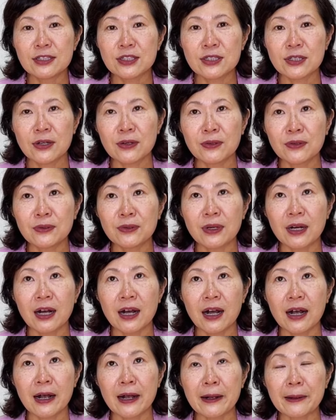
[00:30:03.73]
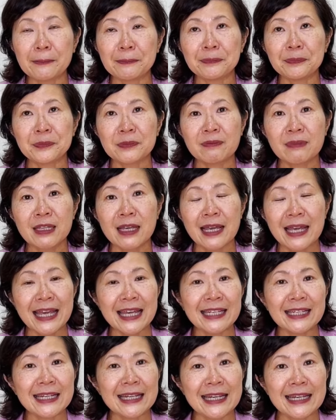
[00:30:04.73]
So
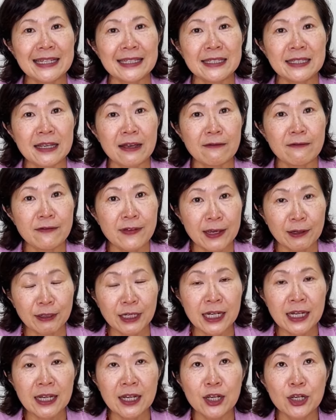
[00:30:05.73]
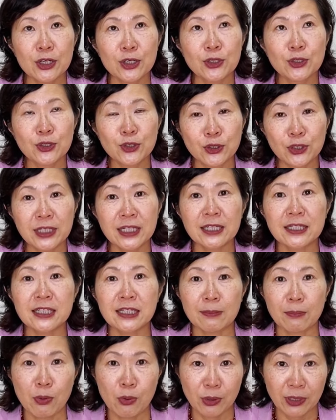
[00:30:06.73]
it is a very good
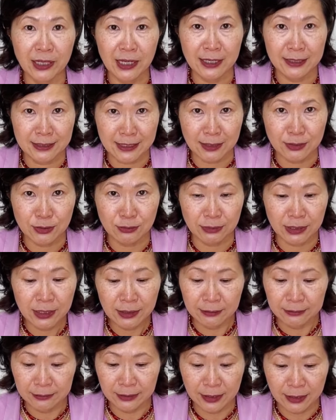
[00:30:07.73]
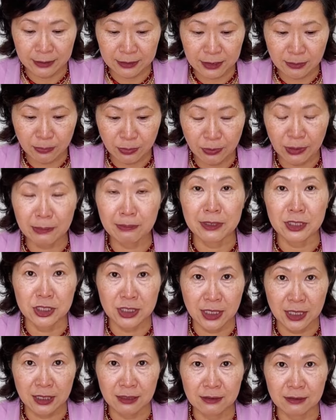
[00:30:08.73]
support accessory, support
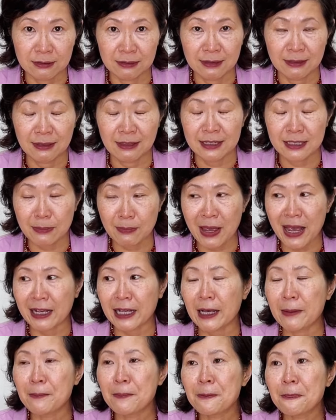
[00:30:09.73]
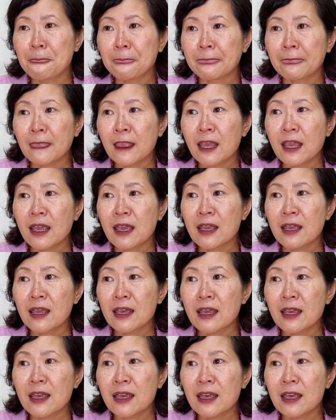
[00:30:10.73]
machine as a backup.
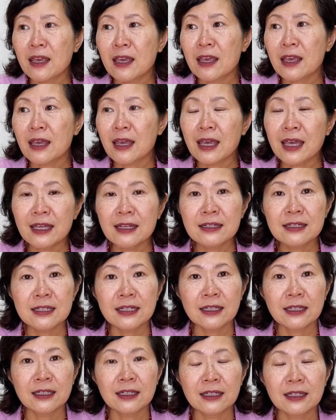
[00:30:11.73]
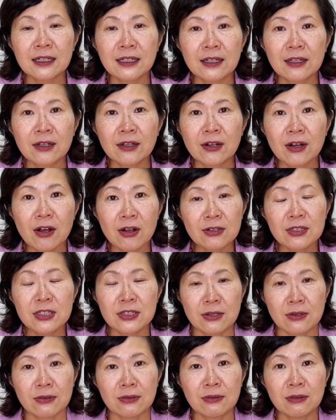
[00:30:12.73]
And
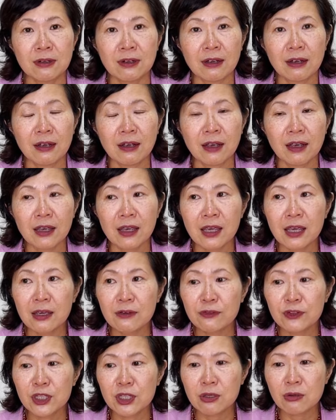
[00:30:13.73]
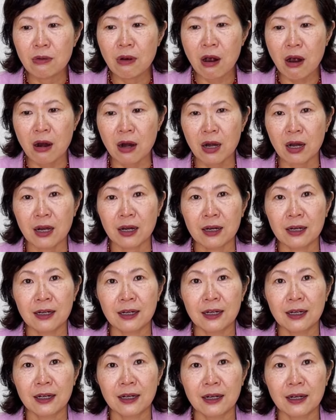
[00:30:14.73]
Also, if you are,
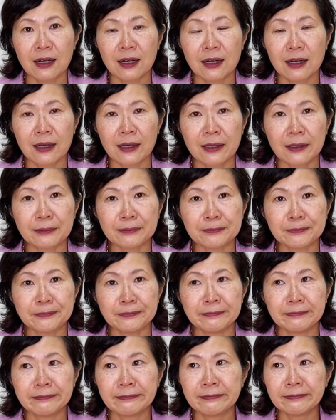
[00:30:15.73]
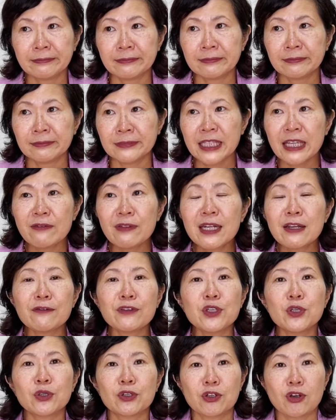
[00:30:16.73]
even
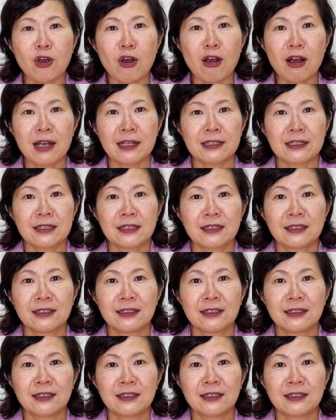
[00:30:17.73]
if you're not